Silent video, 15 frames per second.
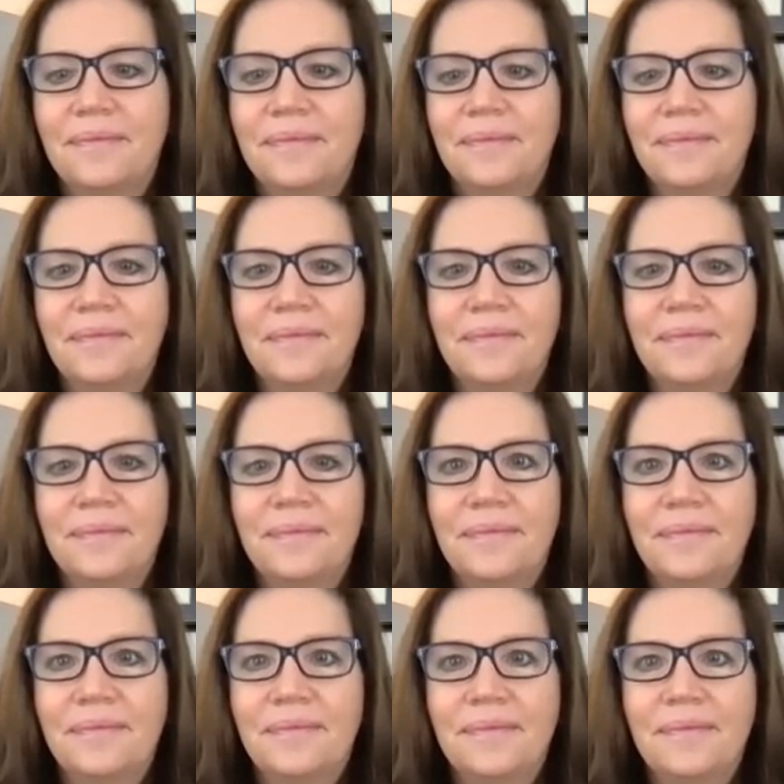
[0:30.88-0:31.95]

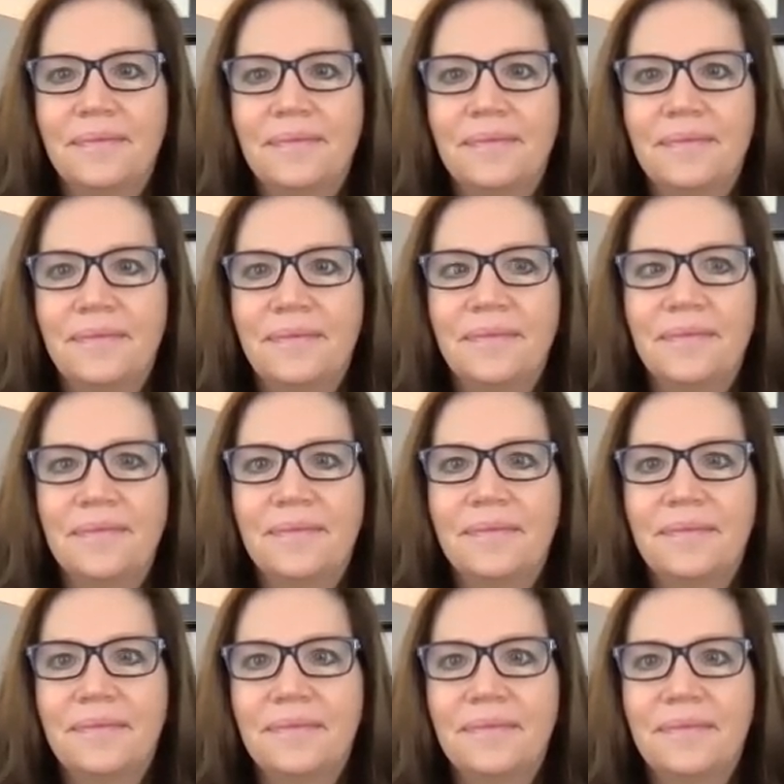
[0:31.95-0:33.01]

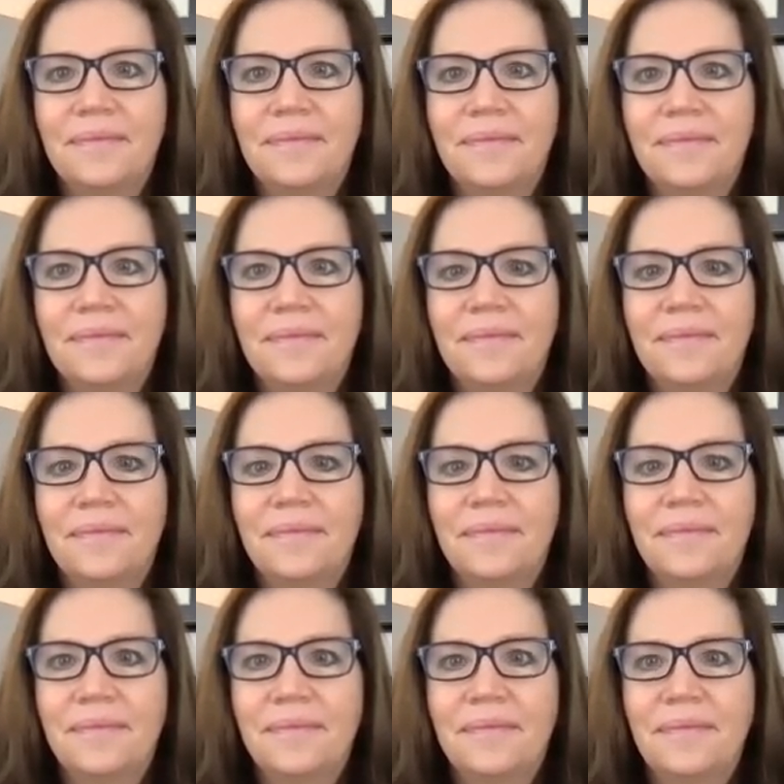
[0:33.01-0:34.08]

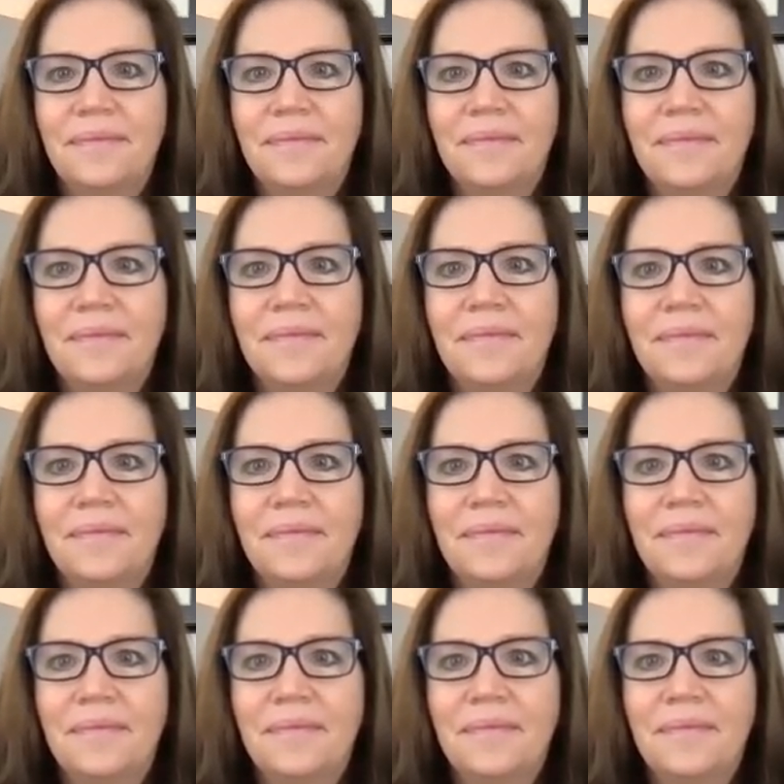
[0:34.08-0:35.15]

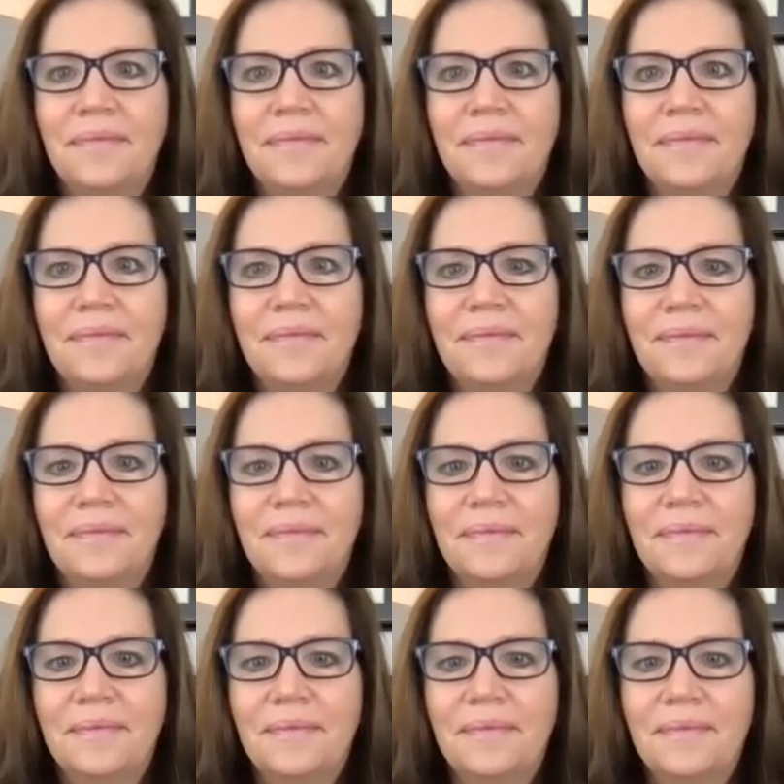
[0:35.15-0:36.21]

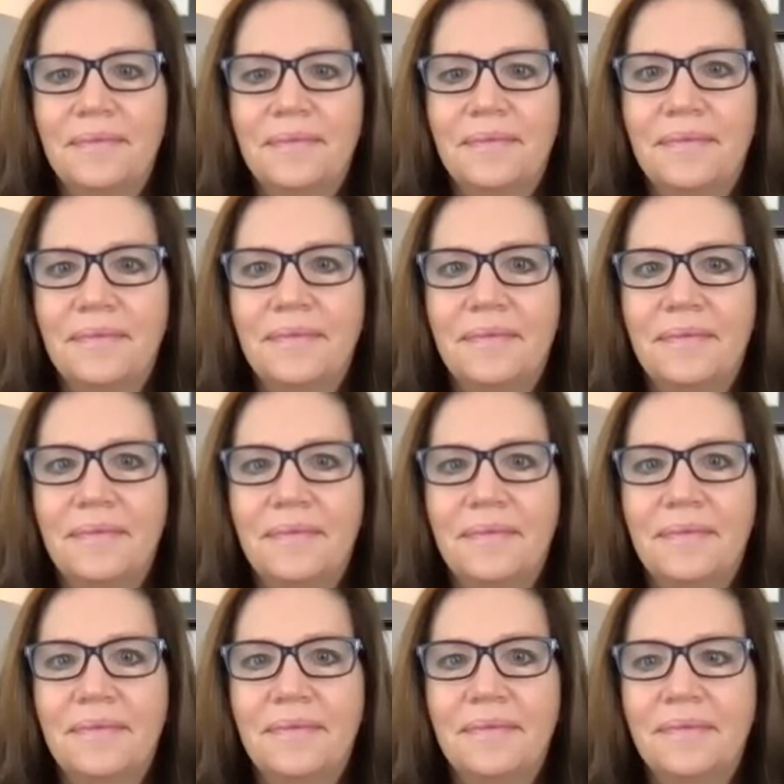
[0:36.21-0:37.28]

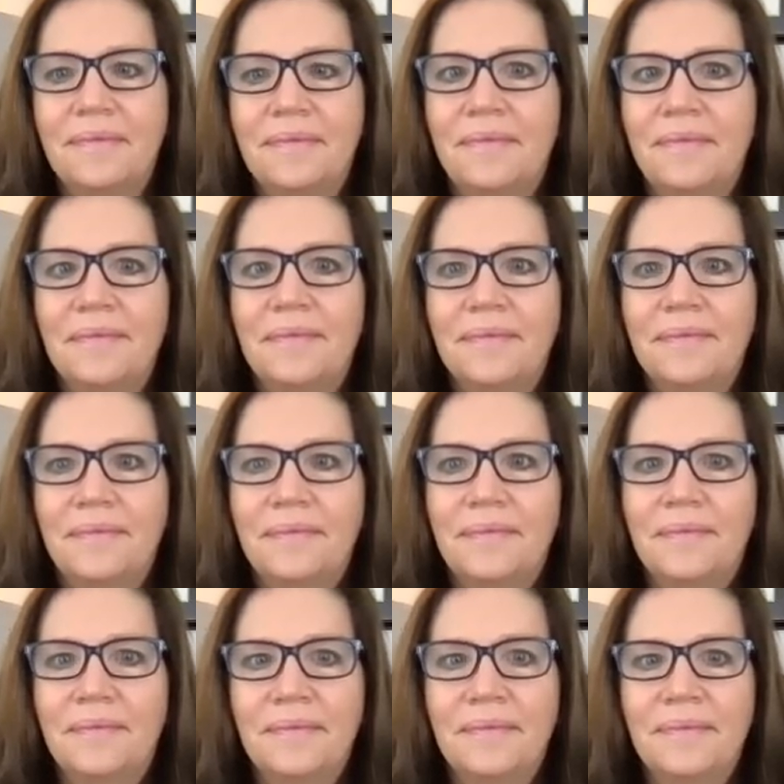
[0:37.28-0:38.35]

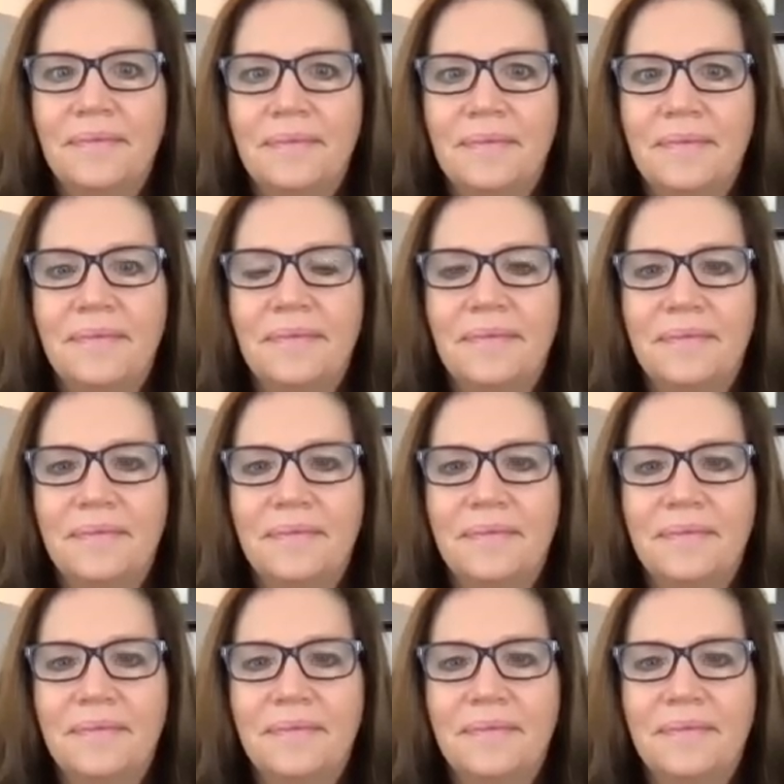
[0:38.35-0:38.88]
[no speech]